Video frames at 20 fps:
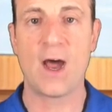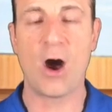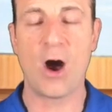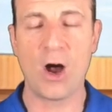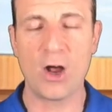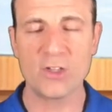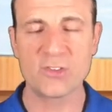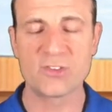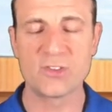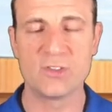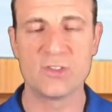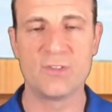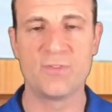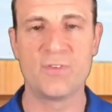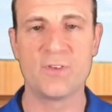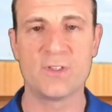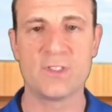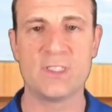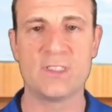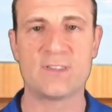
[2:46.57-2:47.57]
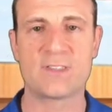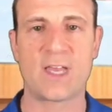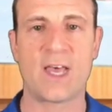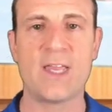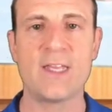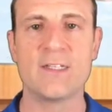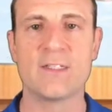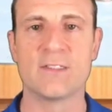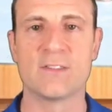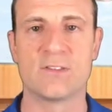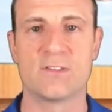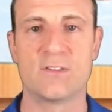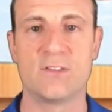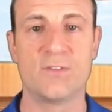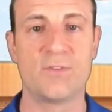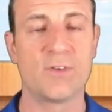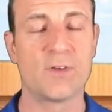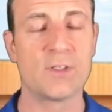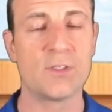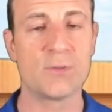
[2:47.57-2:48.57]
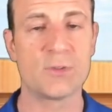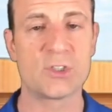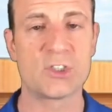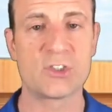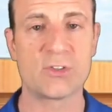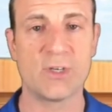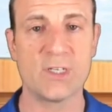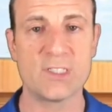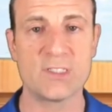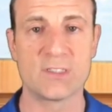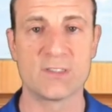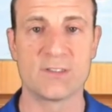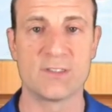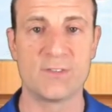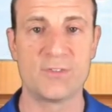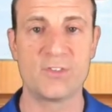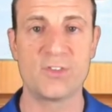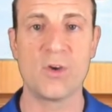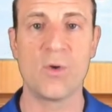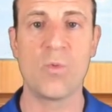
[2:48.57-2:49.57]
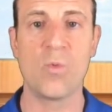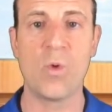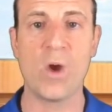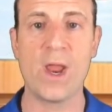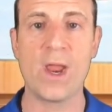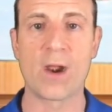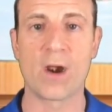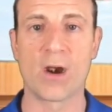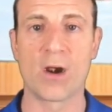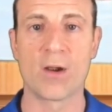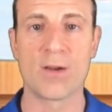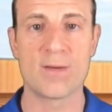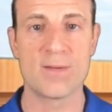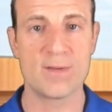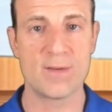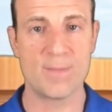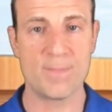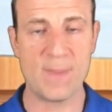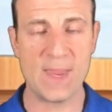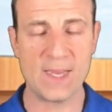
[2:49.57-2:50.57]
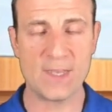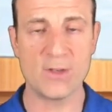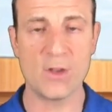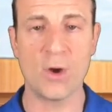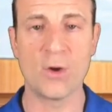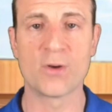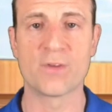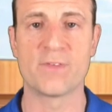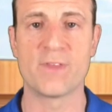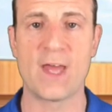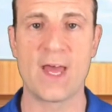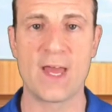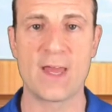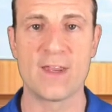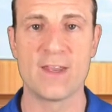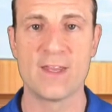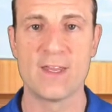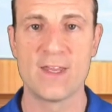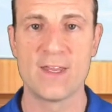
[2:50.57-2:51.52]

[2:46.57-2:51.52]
Also, do you feel any tightness? Do you feel any restrictions? If so, where? And make note of that.